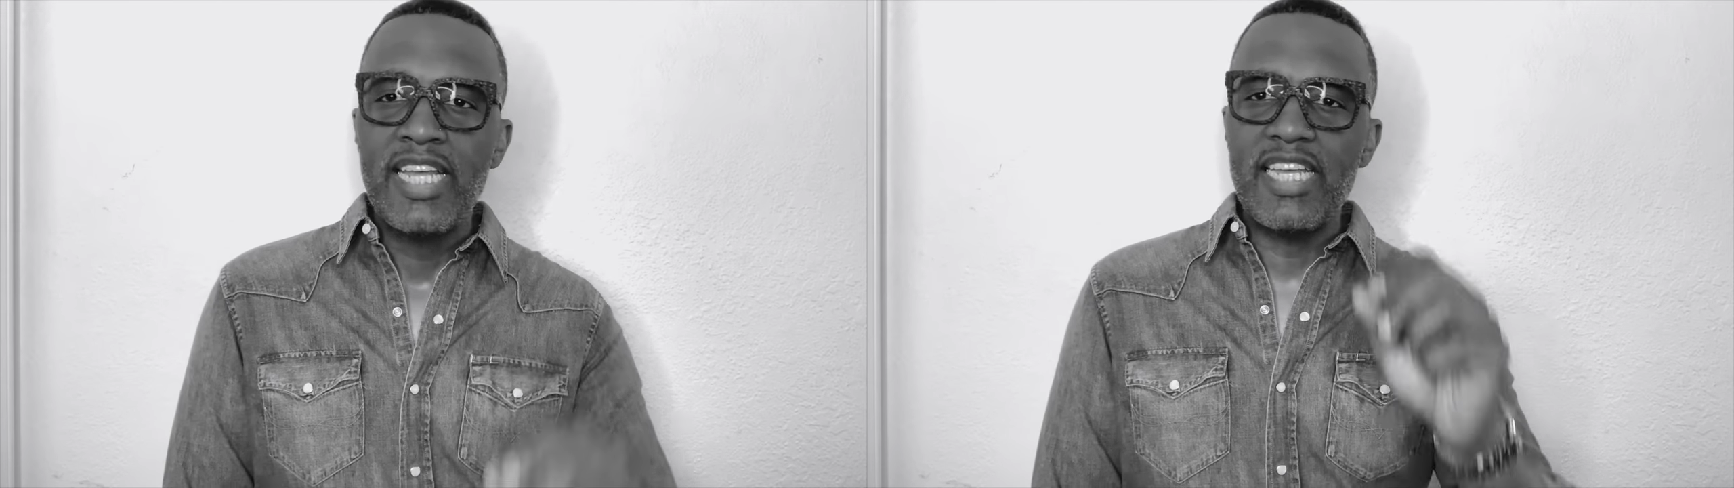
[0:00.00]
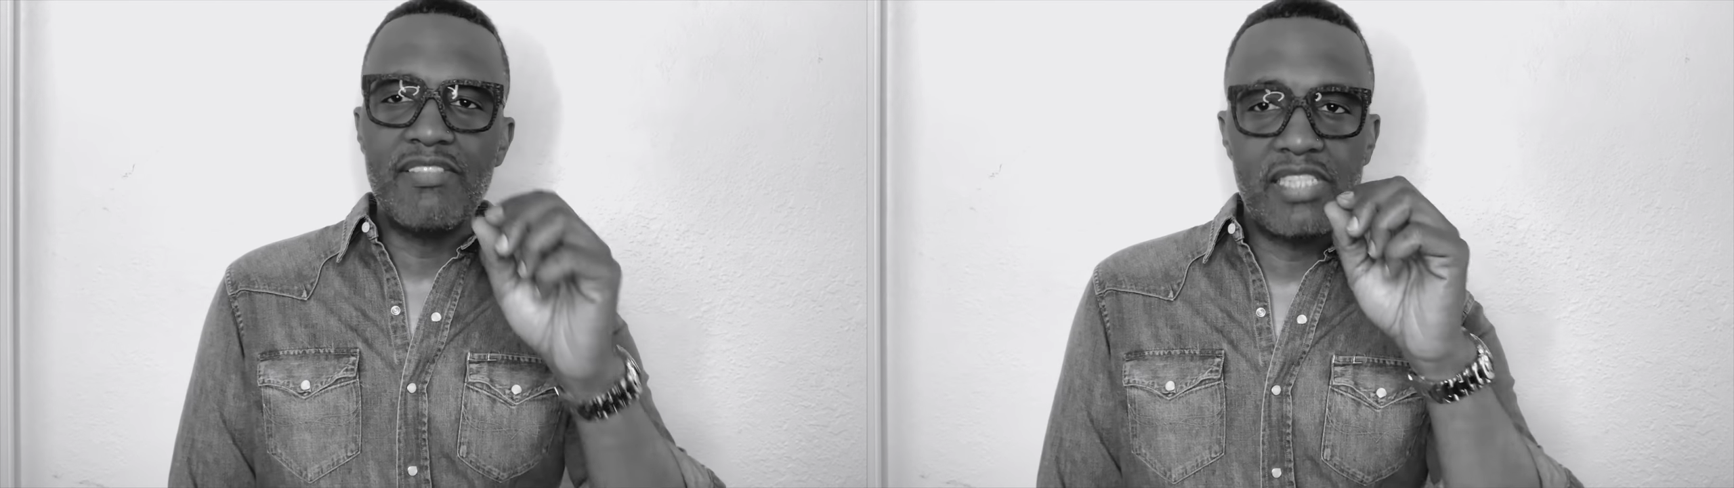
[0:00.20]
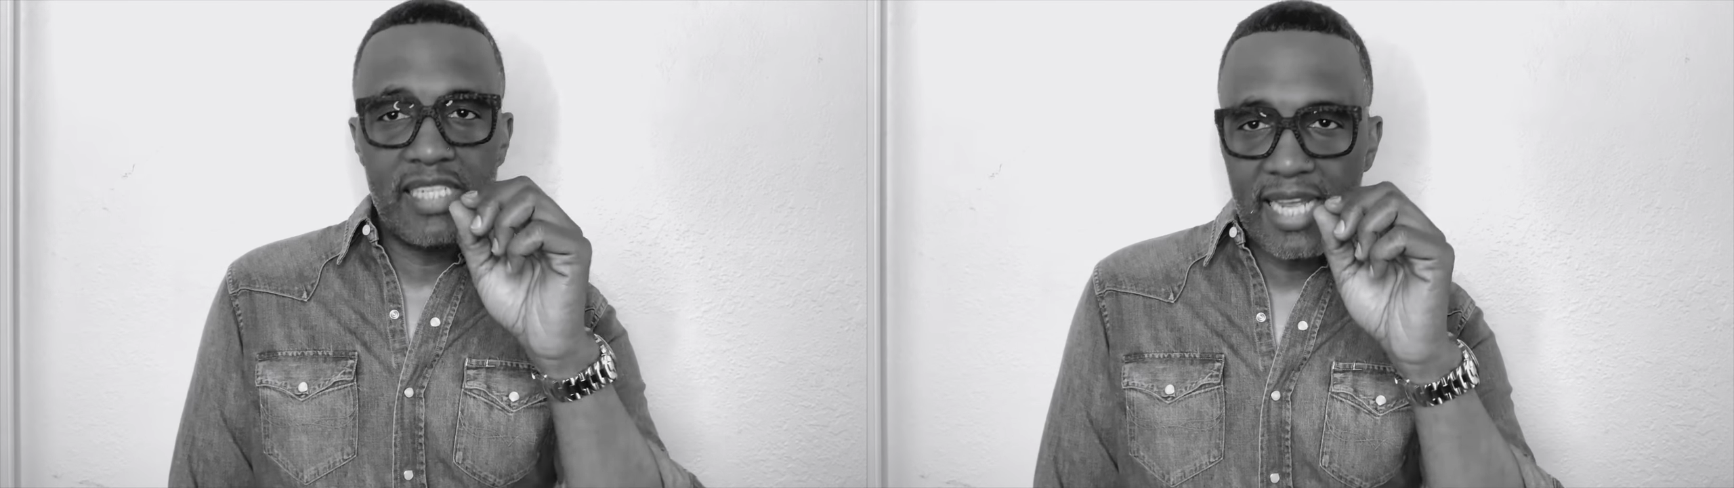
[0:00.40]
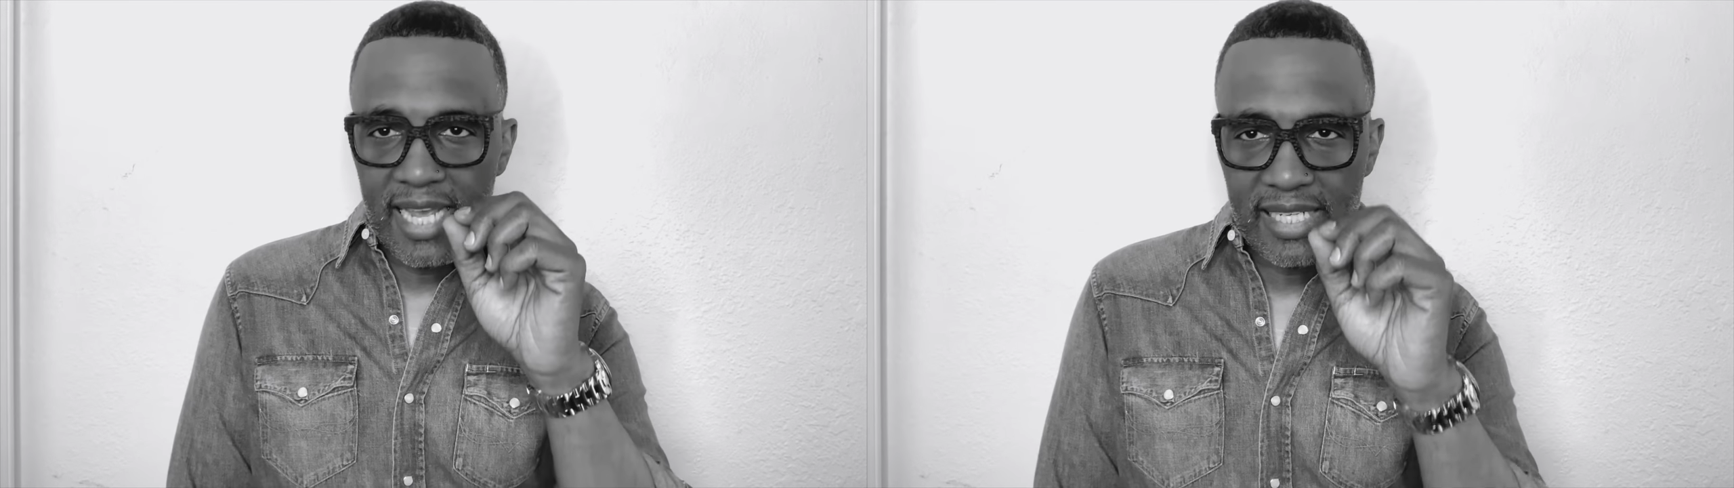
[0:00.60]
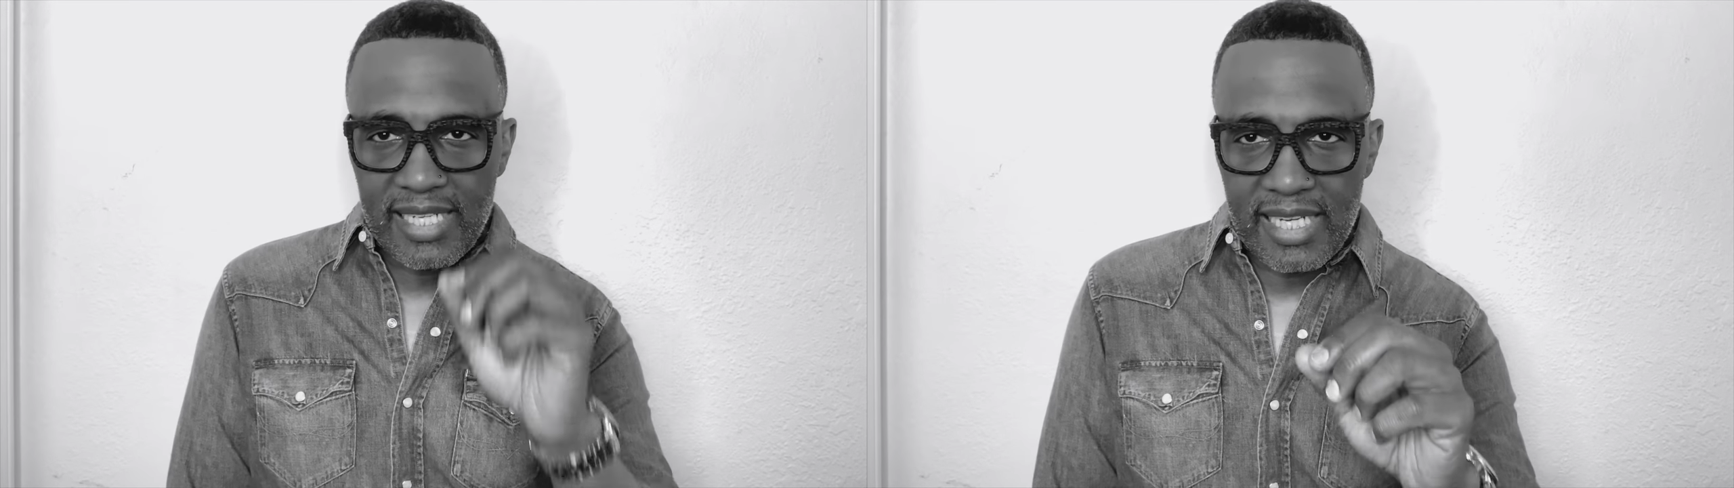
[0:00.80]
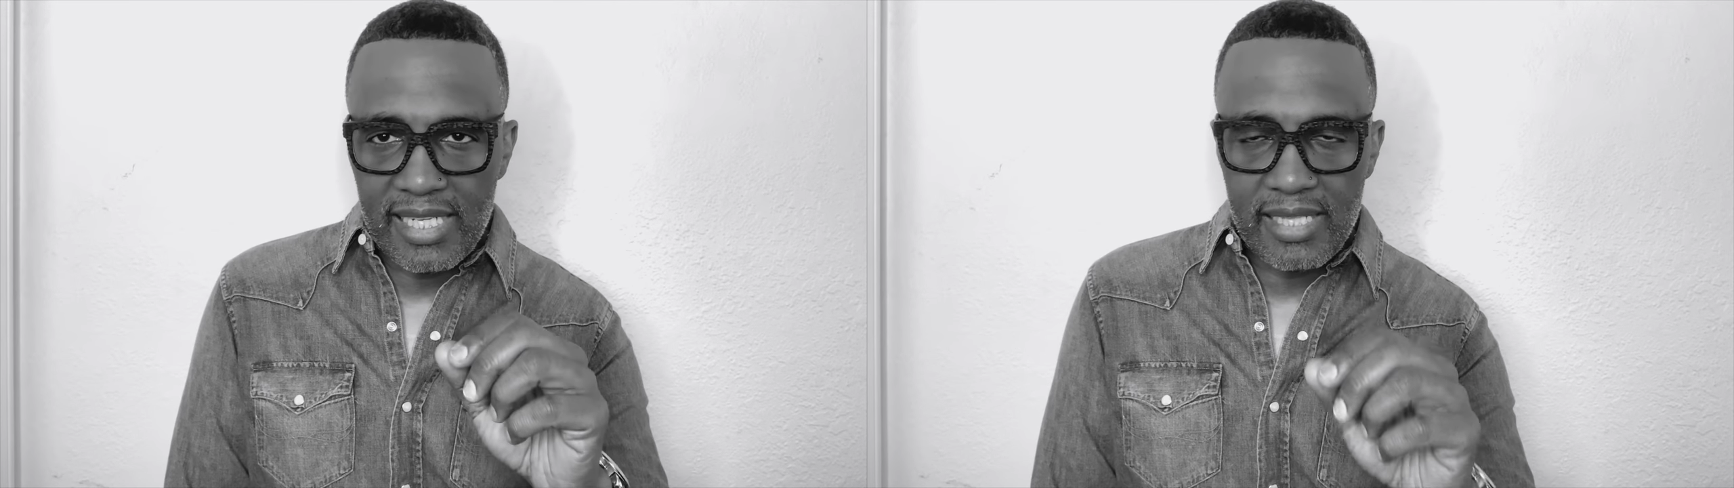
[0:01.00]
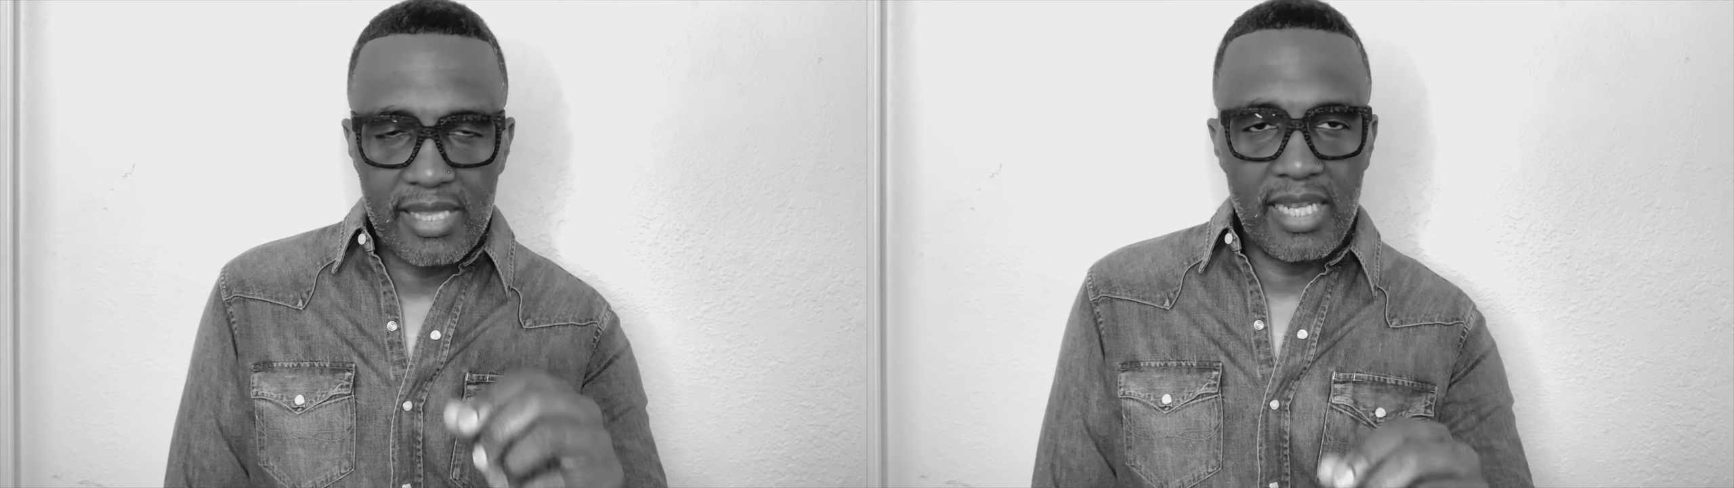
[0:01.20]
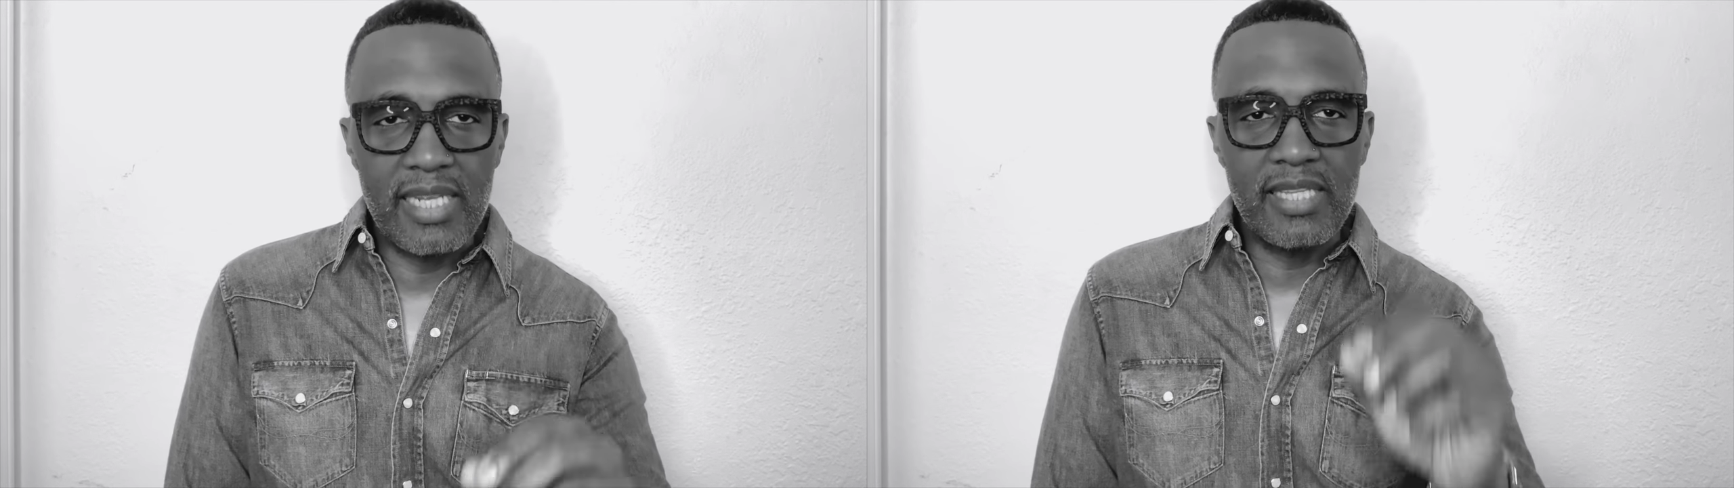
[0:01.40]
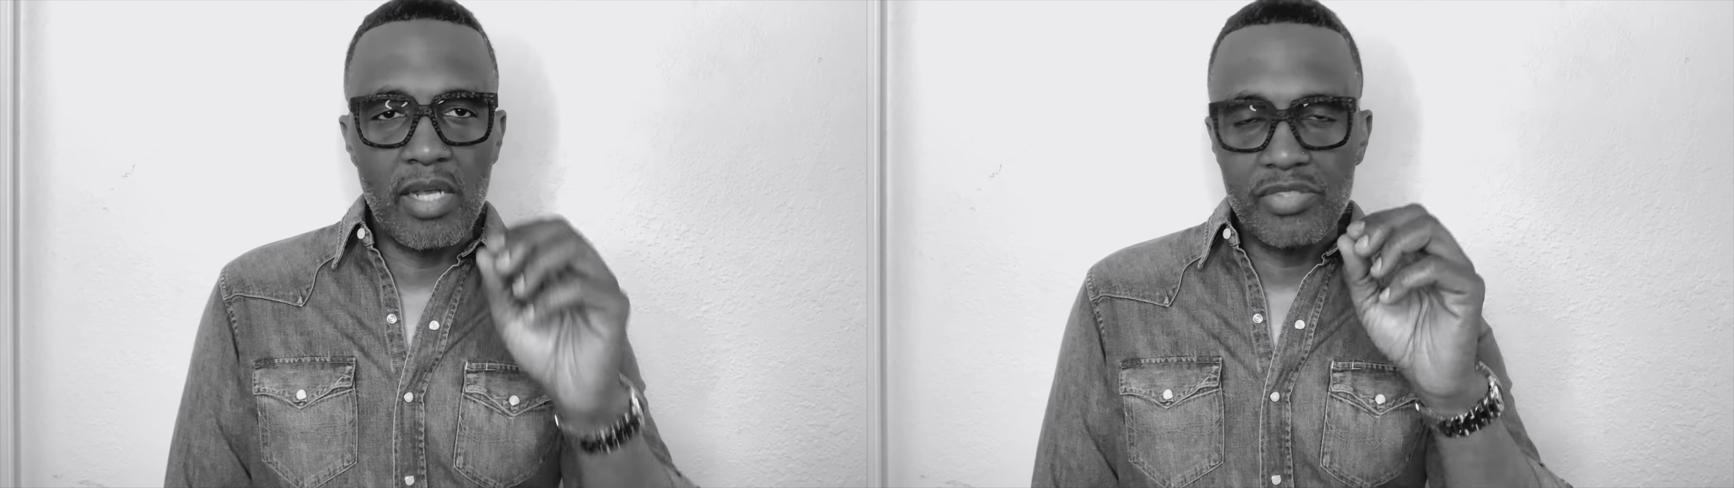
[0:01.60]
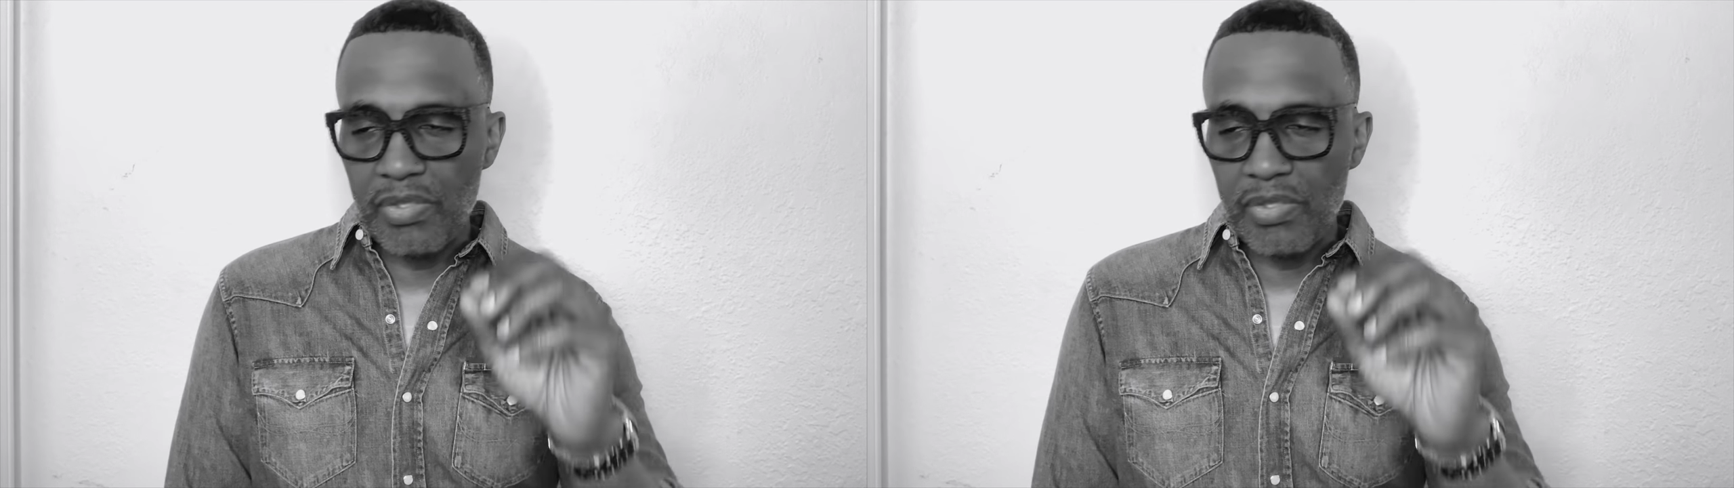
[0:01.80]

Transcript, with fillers: If she had anything that